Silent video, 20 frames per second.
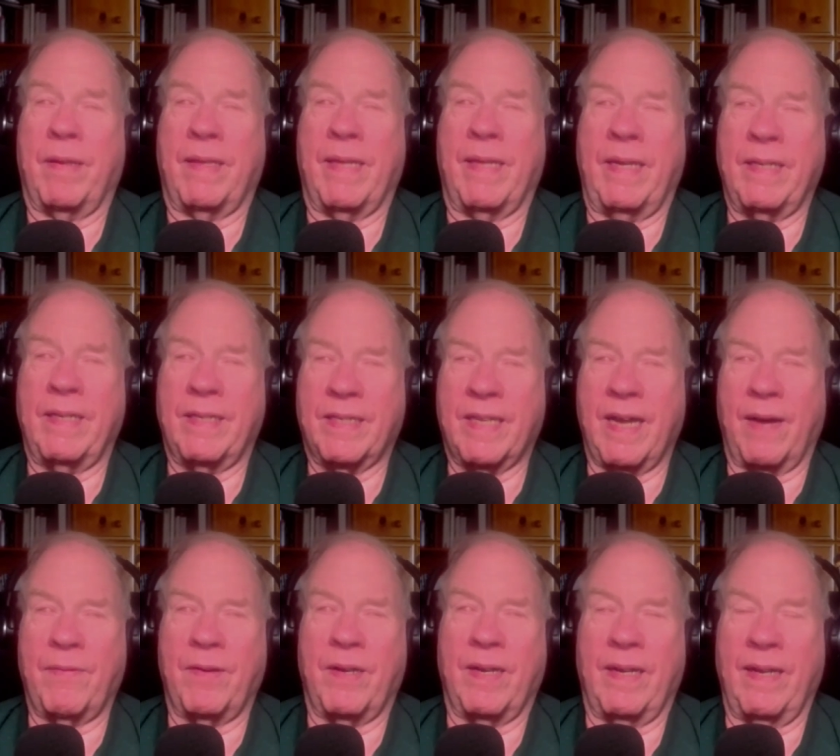but they
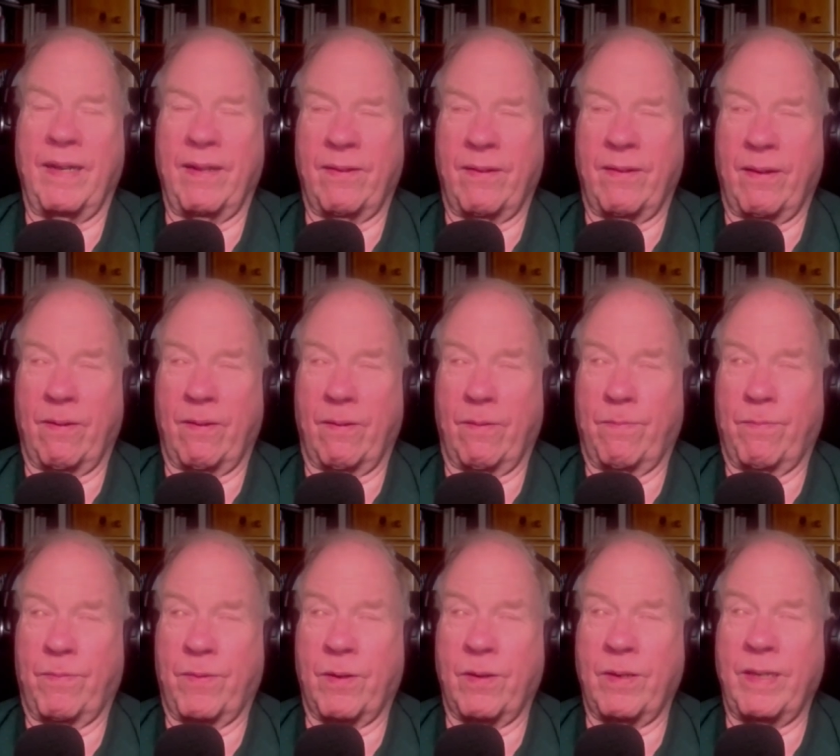discovered it in their
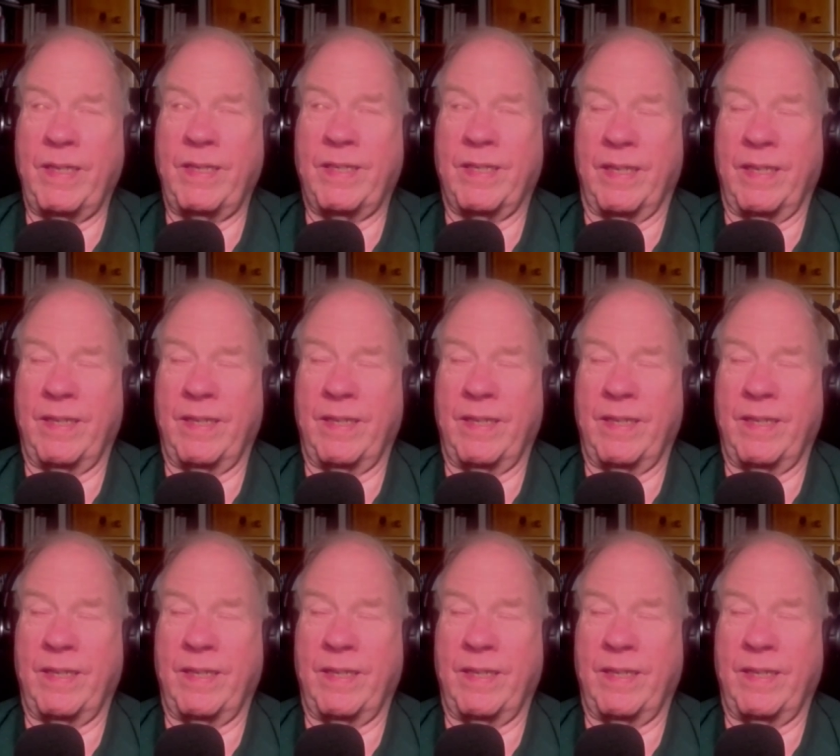30s